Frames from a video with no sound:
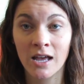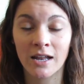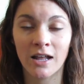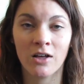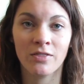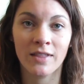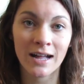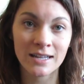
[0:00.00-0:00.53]

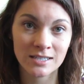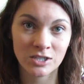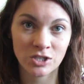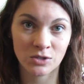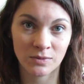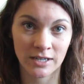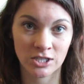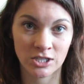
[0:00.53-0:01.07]
Now in that
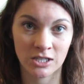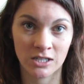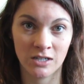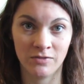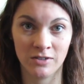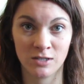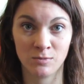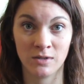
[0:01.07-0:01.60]
situation,
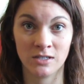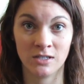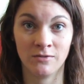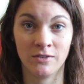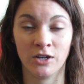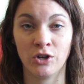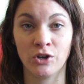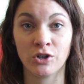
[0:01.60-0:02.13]
if a
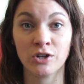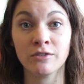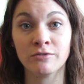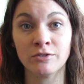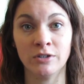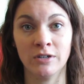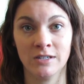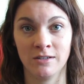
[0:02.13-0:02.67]
specific
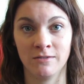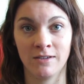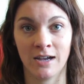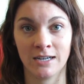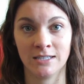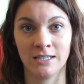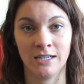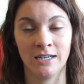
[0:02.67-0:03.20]
nerve root is
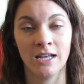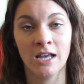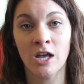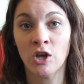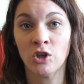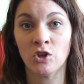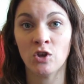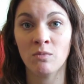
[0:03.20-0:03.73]
affected,
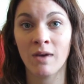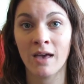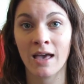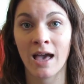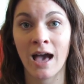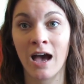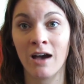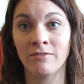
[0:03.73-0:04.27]
you may
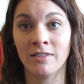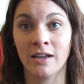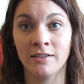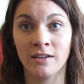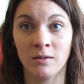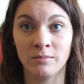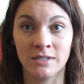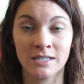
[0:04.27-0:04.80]
have that
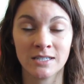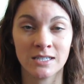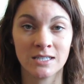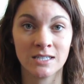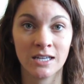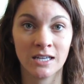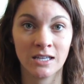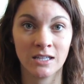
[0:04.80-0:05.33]
numbness
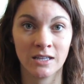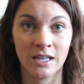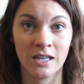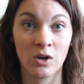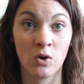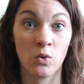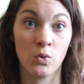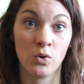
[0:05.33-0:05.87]
and
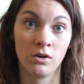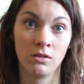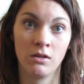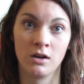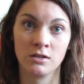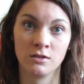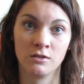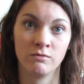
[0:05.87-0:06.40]
tingling or
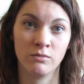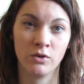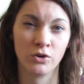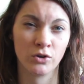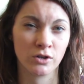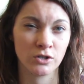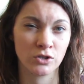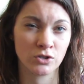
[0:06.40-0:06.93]
loss of
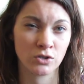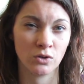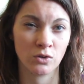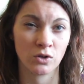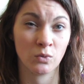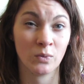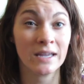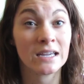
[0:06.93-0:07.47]
motor control
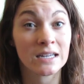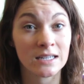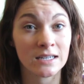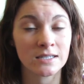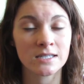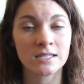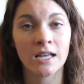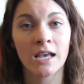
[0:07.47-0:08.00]
or
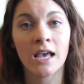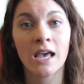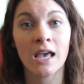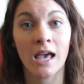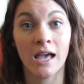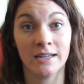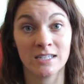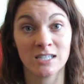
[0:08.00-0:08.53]
weakness
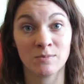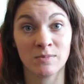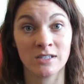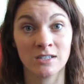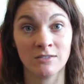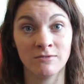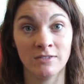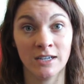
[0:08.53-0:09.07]
in a
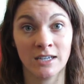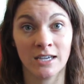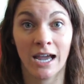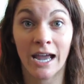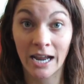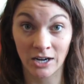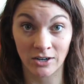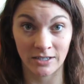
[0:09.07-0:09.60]
specific
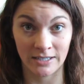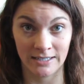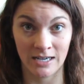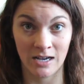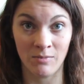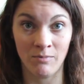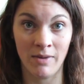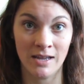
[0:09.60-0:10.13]

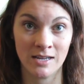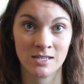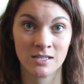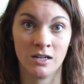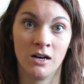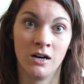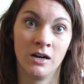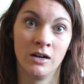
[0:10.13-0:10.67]
area
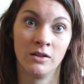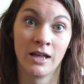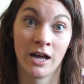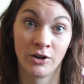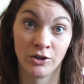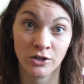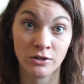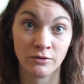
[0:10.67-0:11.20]
based on
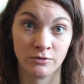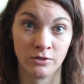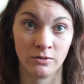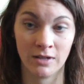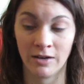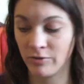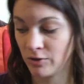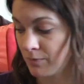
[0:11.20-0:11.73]
that nerve
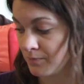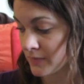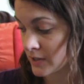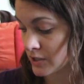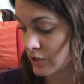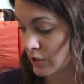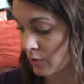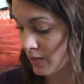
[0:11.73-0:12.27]
root level.
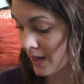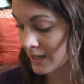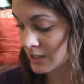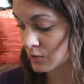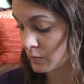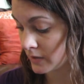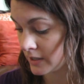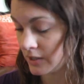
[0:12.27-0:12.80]
So
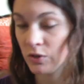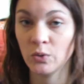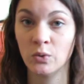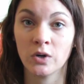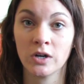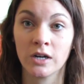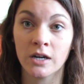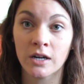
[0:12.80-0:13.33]
that's when
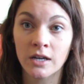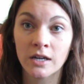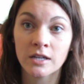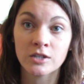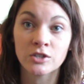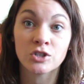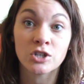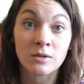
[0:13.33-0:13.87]
your
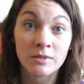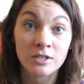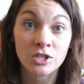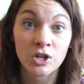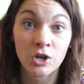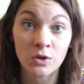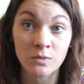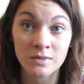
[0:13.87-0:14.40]

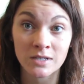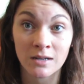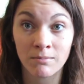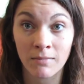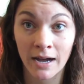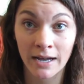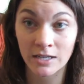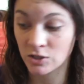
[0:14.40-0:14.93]
dermatomes
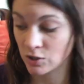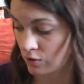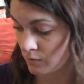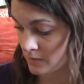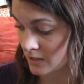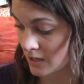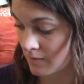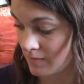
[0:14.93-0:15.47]
and
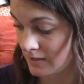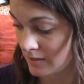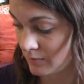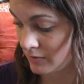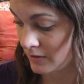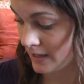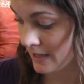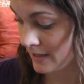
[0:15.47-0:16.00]
myotomes come into
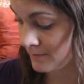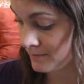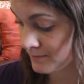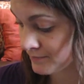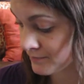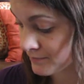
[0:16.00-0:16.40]
play.